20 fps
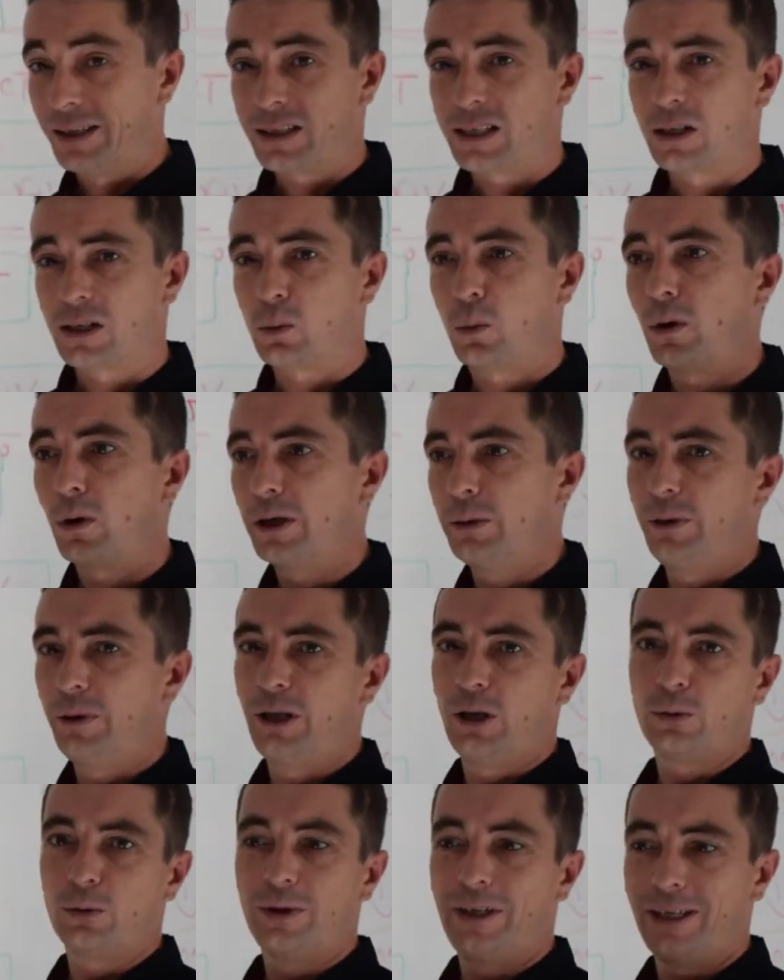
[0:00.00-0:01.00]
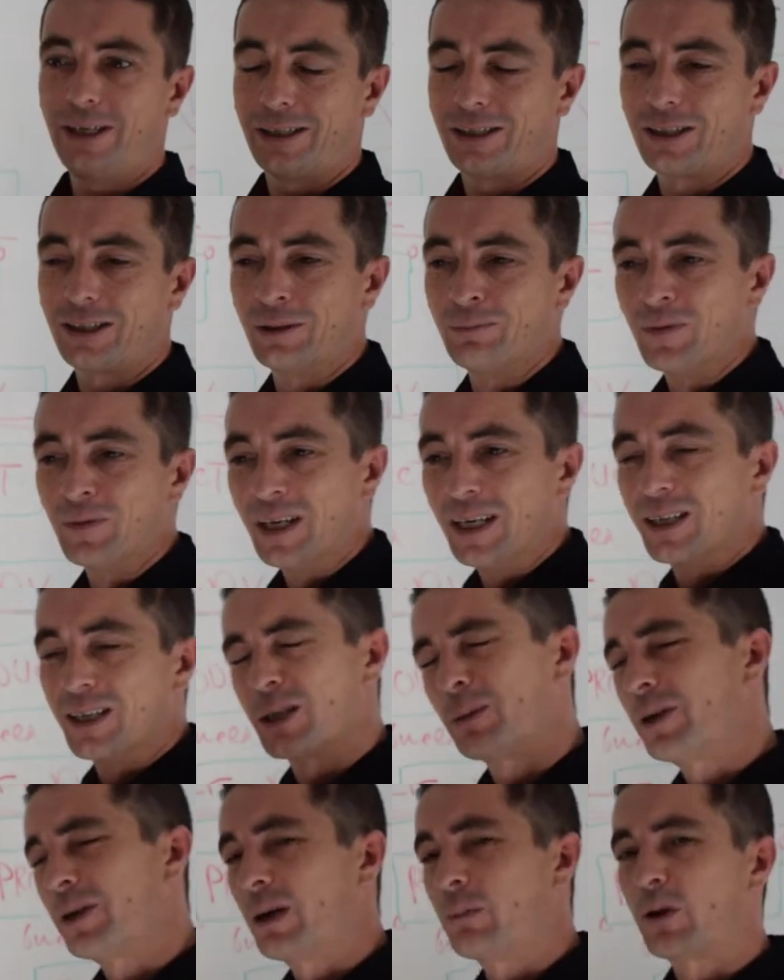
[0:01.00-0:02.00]
this is why we
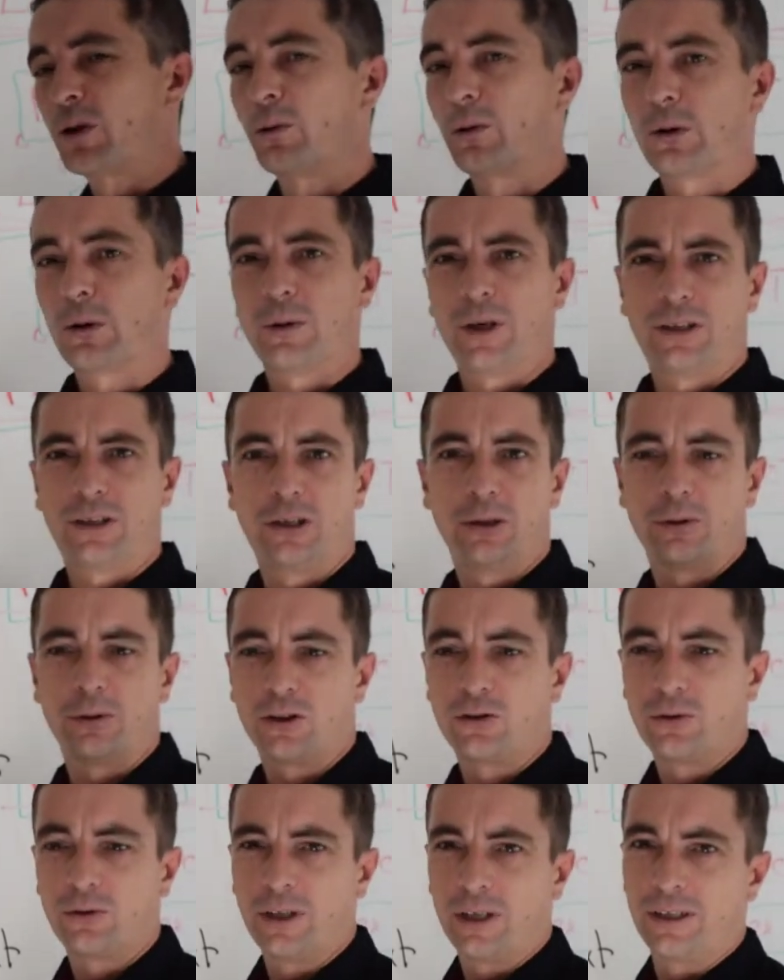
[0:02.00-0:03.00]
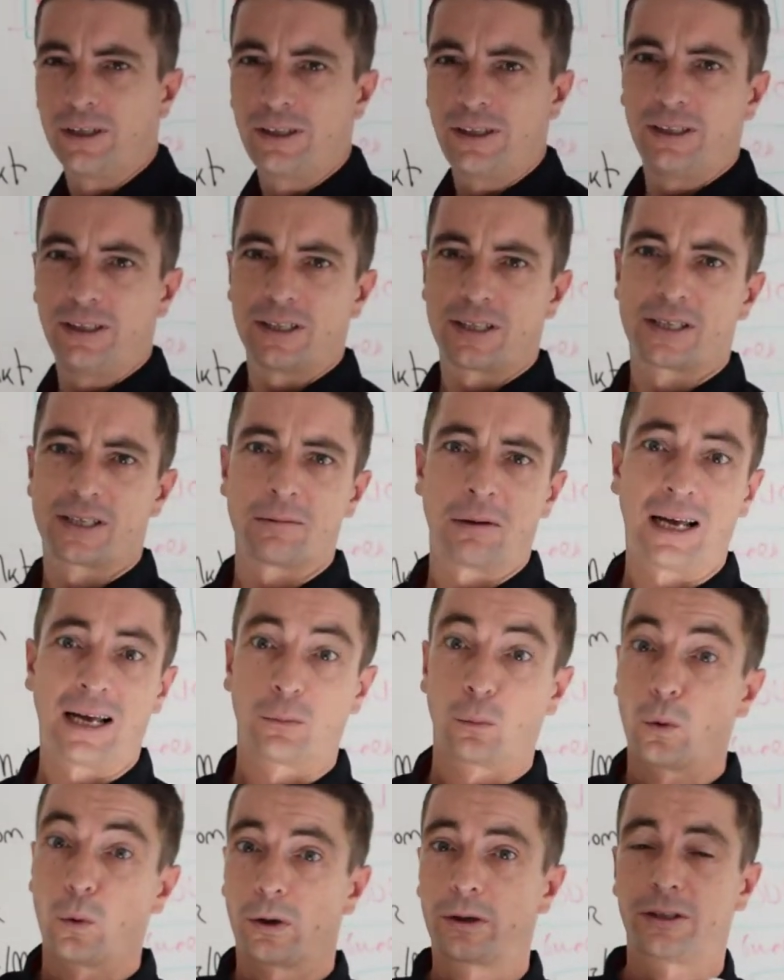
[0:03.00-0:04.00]
sometimes we create 2 or 3 ideas
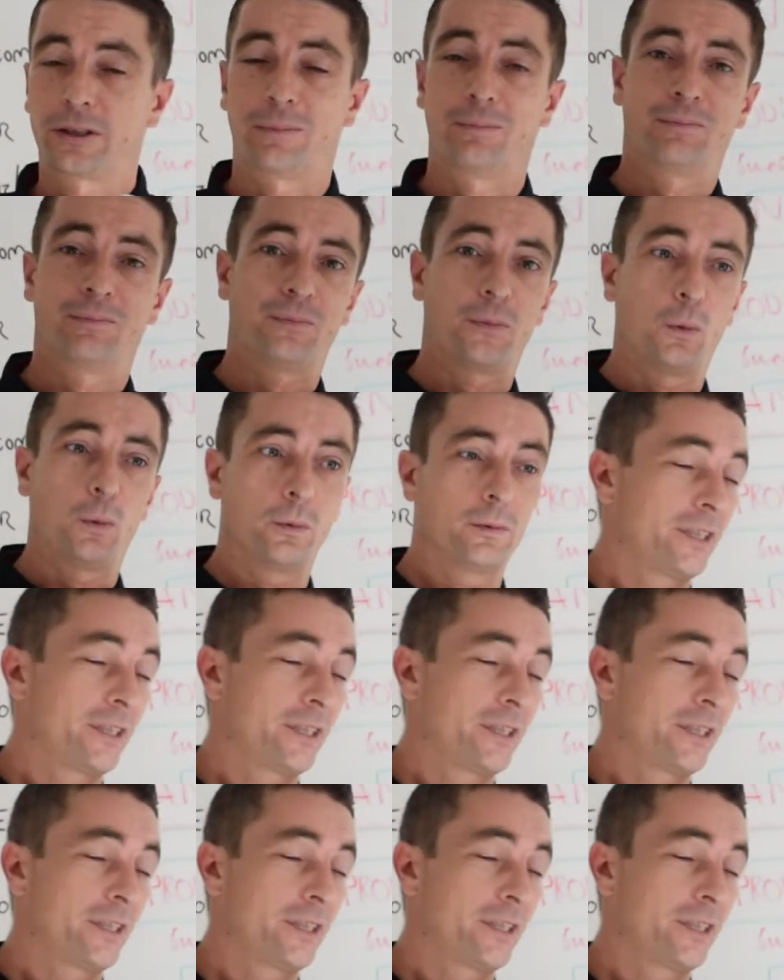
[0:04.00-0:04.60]
and work them